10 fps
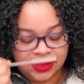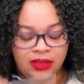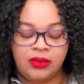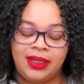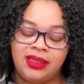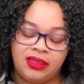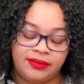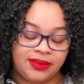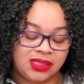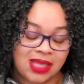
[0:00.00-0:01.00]
Oh, I love
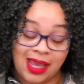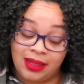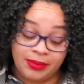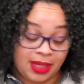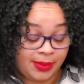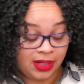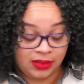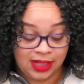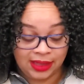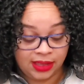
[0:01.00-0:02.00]
this. I, I'm not
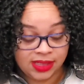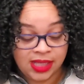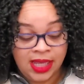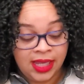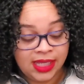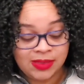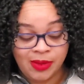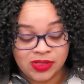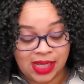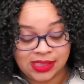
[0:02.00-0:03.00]
going to lie, I love this. It
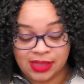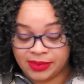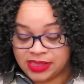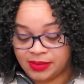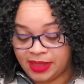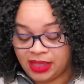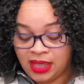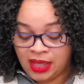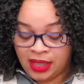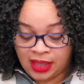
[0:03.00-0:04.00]
smells like something to me.
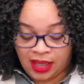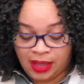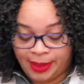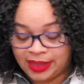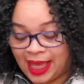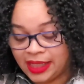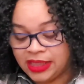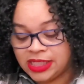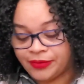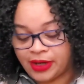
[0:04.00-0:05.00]
Um, a lot of
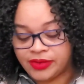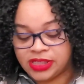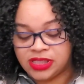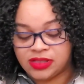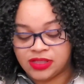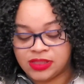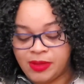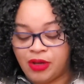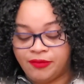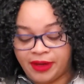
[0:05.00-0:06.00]
these fragrances
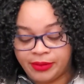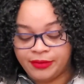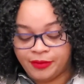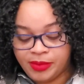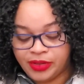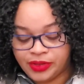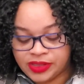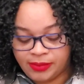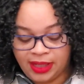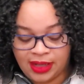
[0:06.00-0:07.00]
smell very familiar
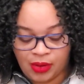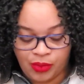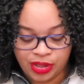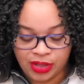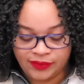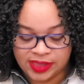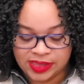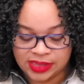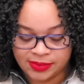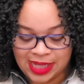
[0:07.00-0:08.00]
to me, and I wonder if this
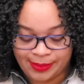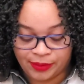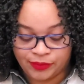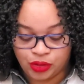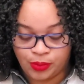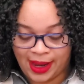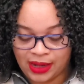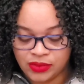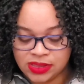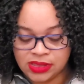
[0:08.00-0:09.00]
is some type of dupe
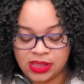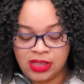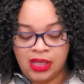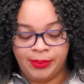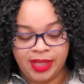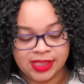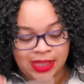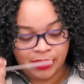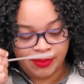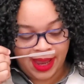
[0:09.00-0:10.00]
house, because
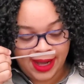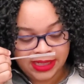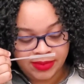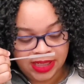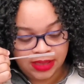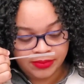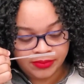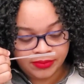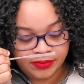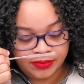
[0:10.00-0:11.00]
they remind me
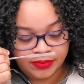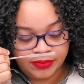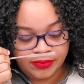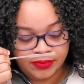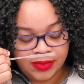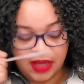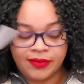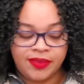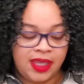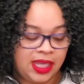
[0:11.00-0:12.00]
of
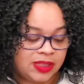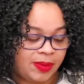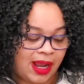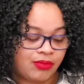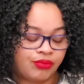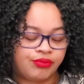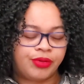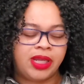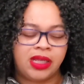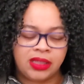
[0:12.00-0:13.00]
things, but I
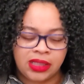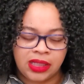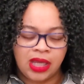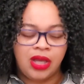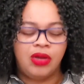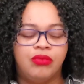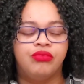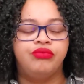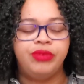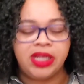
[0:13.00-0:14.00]
really,
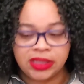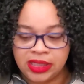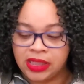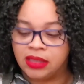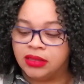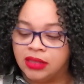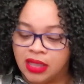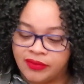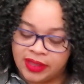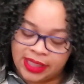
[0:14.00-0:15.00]
really
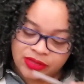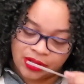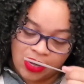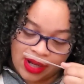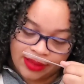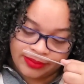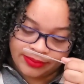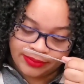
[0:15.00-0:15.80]
love Electric Heart.